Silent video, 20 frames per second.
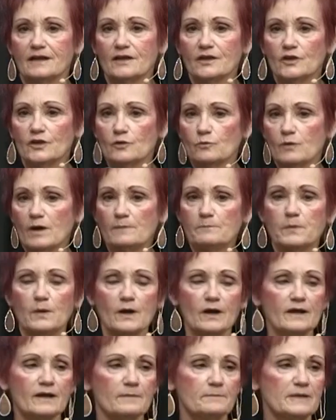You're one
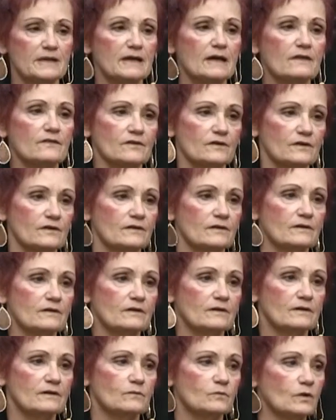part, I'm another.
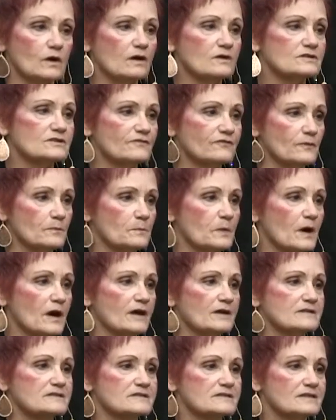We're all different
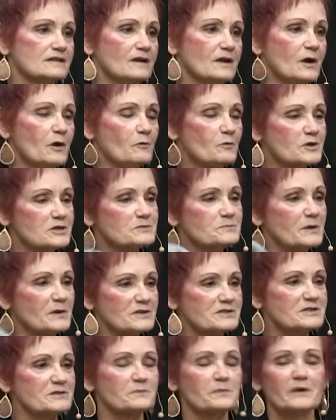parts. We're
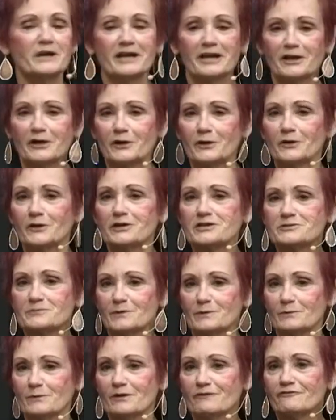supposed to bring
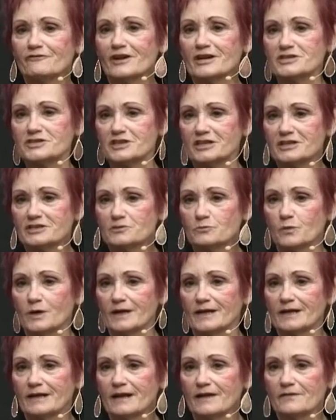encouragement and refreshing to
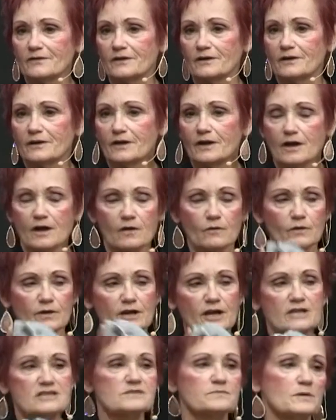one another. We're
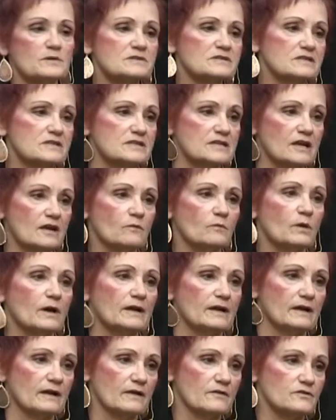not supposed to tear one
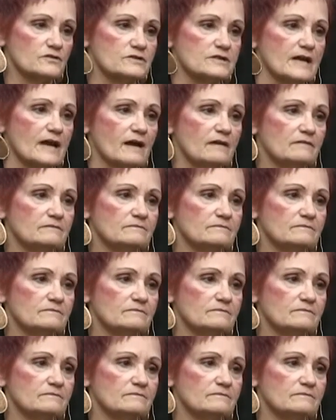another down.